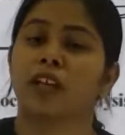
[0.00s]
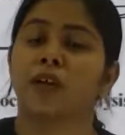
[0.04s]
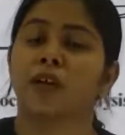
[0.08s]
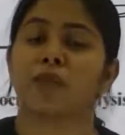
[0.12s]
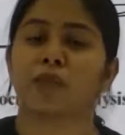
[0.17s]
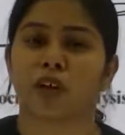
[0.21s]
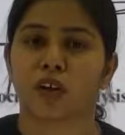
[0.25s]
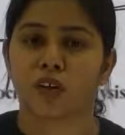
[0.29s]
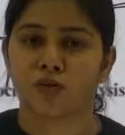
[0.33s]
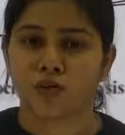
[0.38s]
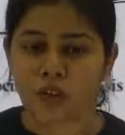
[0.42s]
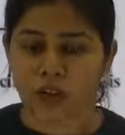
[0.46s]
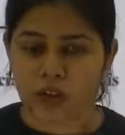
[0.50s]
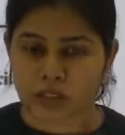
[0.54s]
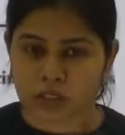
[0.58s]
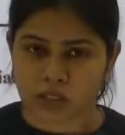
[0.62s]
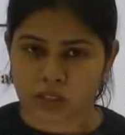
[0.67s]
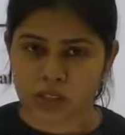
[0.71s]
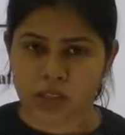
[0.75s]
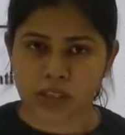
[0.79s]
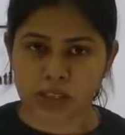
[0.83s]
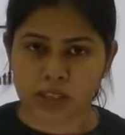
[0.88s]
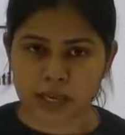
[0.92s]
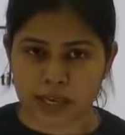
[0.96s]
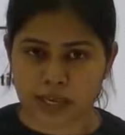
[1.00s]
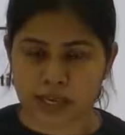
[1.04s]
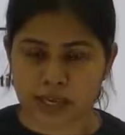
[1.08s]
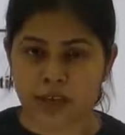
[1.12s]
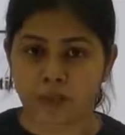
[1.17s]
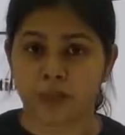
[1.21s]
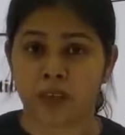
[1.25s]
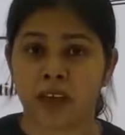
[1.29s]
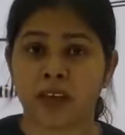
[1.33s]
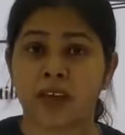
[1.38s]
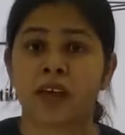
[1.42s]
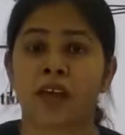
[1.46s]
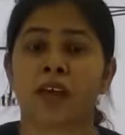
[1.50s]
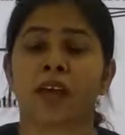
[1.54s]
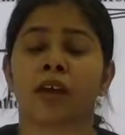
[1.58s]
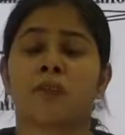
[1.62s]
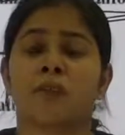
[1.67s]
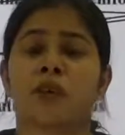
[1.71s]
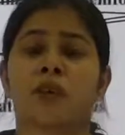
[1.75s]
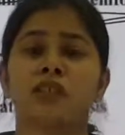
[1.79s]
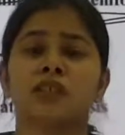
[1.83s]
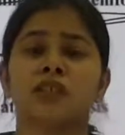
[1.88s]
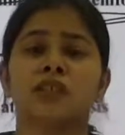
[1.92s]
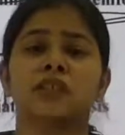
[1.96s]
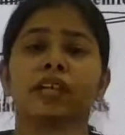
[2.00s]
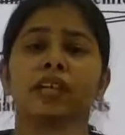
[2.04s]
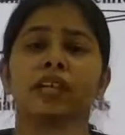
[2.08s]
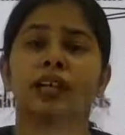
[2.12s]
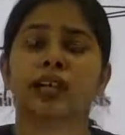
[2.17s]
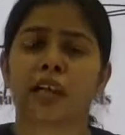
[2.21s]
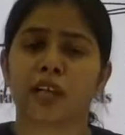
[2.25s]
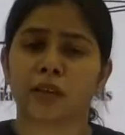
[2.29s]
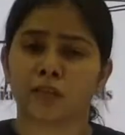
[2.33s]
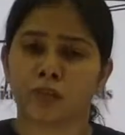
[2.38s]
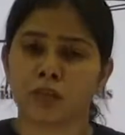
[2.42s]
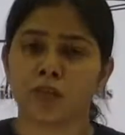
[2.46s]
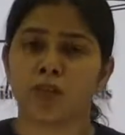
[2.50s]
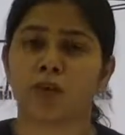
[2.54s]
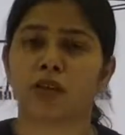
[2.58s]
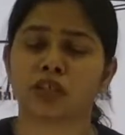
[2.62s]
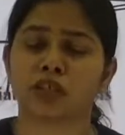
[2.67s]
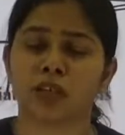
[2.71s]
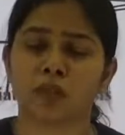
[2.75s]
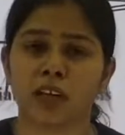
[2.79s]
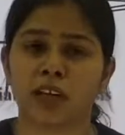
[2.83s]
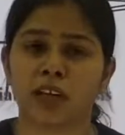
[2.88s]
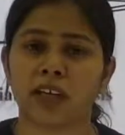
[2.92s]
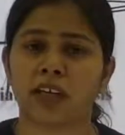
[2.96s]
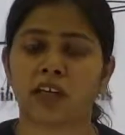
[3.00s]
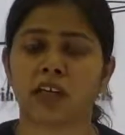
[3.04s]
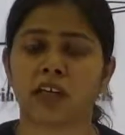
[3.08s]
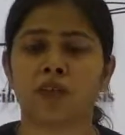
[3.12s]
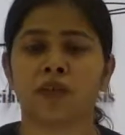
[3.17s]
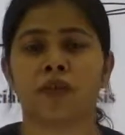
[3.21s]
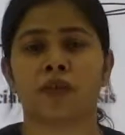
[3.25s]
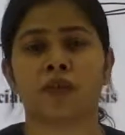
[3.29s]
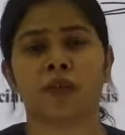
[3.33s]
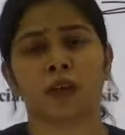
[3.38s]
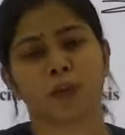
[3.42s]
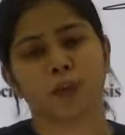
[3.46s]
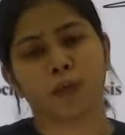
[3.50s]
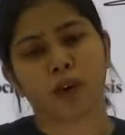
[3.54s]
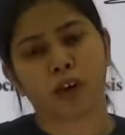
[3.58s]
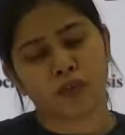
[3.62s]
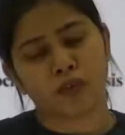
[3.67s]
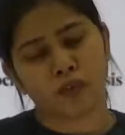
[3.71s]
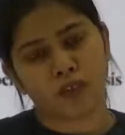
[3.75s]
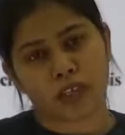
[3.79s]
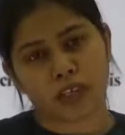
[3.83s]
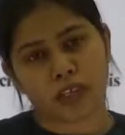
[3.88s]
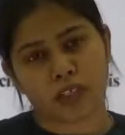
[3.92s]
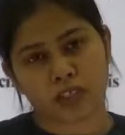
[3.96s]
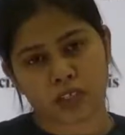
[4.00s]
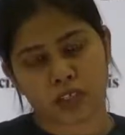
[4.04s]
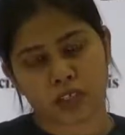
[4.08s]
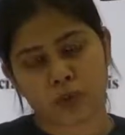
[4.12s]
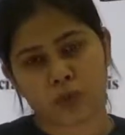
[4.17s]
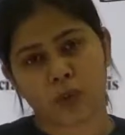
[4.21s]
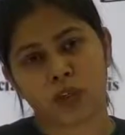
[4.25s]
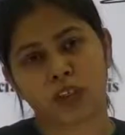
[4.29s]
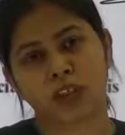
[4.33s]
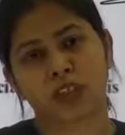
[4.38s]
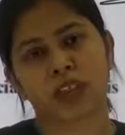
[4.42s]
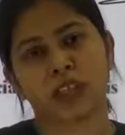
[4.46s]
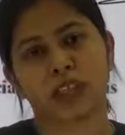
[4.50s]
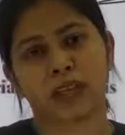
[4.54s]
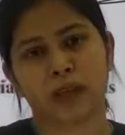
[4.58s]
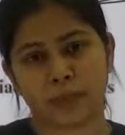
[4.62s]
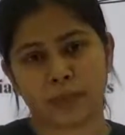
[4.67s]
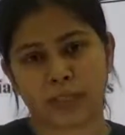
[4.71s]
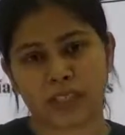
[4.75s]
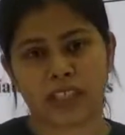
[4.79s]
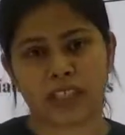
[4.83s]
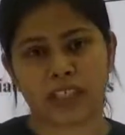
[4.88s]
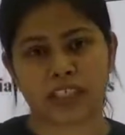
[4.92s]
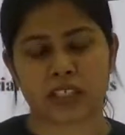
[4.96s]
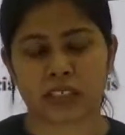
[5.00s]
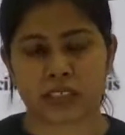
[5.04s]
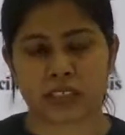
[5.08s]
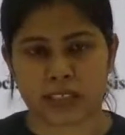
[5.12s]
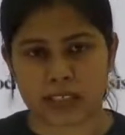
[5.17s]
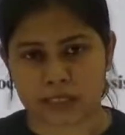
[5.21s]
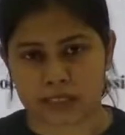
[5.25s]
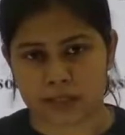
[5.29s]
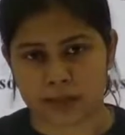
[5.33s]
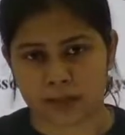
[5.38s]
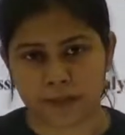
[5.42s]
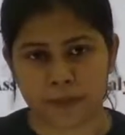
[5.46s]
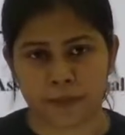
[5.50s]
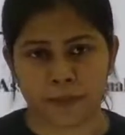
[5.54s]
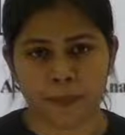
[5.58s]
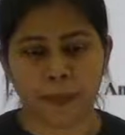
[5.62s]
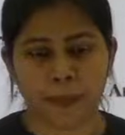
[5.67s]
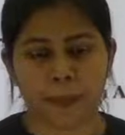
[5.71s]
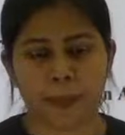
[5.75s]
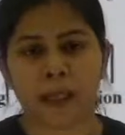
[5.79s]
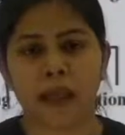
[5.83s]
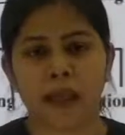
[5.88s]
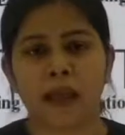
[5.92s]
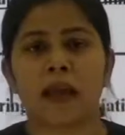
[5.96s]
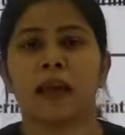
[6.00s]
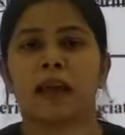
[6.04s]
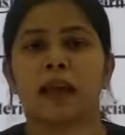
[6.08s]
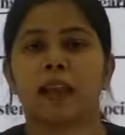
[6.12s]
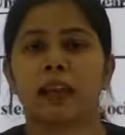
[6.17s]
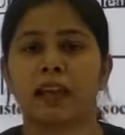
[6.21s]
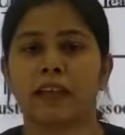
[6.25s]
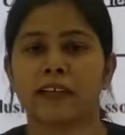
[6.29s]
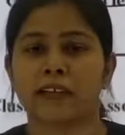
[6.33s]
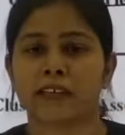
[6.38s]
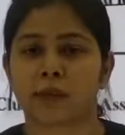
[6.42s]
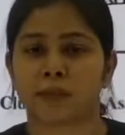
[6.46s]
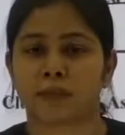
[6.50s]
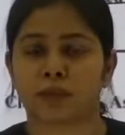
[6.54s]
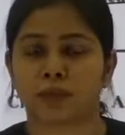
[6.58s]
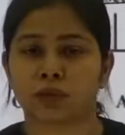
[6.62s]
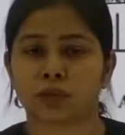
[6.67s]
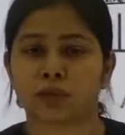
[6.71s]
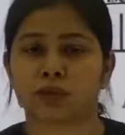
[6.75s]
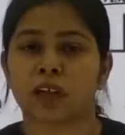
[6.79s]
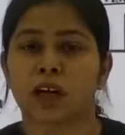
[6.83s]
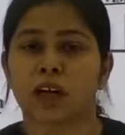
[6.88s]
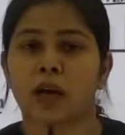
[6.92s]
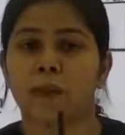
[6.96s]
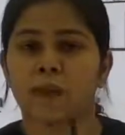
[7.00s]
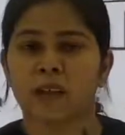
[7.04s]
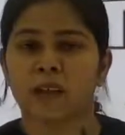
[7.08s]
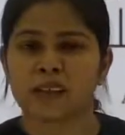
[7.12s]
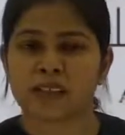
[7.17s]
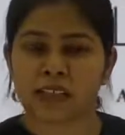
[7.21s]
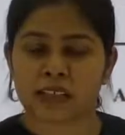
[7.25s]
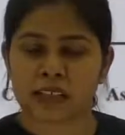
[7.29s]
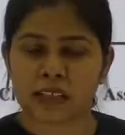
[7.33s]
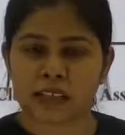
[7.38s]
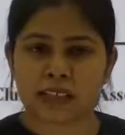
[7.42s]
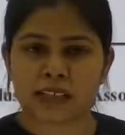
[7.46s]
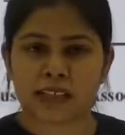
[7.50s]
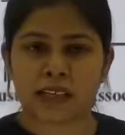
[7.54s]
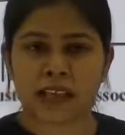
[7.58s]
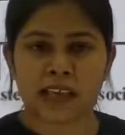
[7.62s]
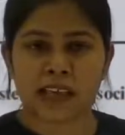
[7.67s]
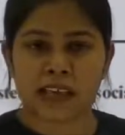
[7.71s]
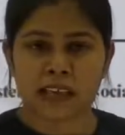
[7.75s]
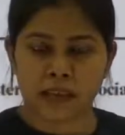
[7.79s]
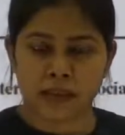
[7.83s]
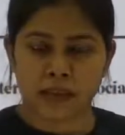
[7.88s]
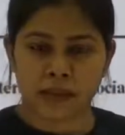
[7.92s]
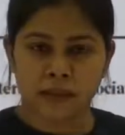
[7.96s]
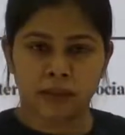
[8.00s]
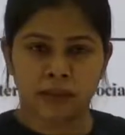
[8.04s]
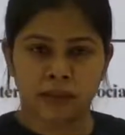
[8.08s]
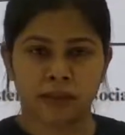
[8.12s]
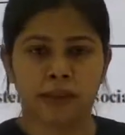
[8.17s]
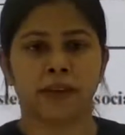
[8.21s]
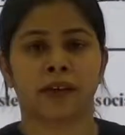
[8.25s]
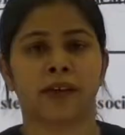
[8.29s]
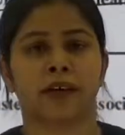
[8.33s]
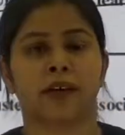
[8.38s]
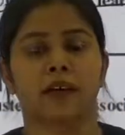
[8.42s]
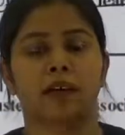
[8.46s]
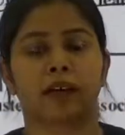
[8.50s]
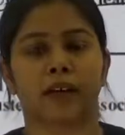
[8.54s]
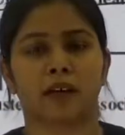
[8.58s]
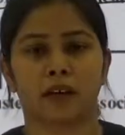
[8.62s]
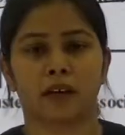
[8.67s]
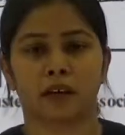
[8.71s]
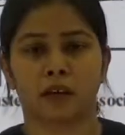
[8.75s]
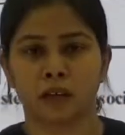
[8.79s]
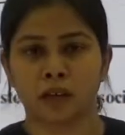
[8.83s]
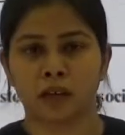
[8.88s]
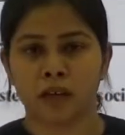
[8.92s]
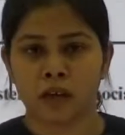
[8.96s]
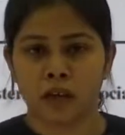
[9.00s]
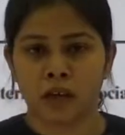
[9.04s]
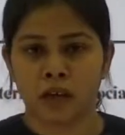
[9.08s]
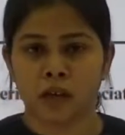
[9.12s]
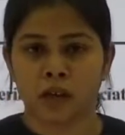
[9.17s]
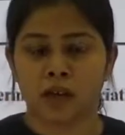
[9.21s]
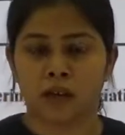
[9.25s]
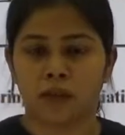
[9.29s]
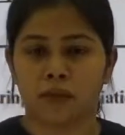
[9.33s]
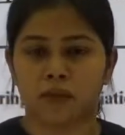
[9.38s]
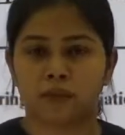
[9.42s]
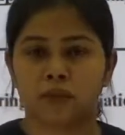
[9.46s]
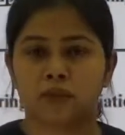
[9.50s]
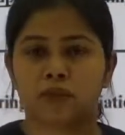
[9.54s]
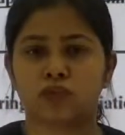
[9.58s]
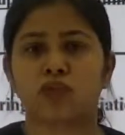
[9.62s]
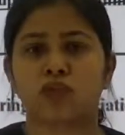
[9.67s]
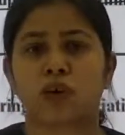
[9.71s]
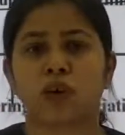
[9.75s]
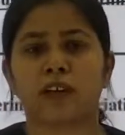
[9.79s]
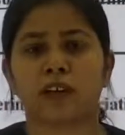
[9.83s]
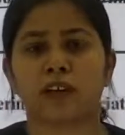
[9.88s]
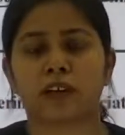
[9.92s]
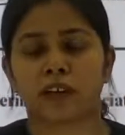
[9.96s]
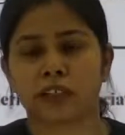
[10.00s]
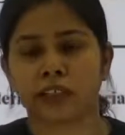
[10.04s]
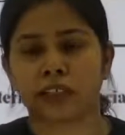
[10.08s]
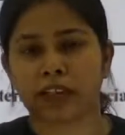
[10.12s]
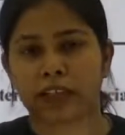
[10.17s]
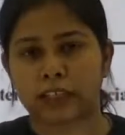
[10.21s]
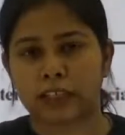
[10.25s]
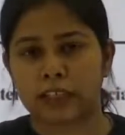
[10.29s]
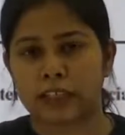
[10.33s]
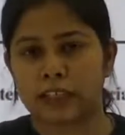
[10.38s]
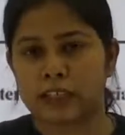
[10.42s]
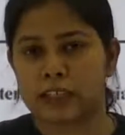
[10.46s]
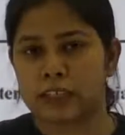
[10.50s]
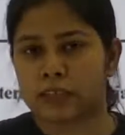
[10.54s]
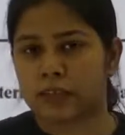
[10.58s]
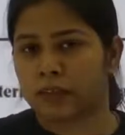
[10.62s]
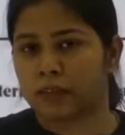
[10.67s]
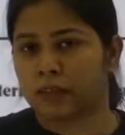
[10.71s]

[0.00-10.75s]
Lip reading: number of clusters I can make, because there can be possibility of number of clusters for the recommendation system. Let's suppose a person is liking uh, genre that is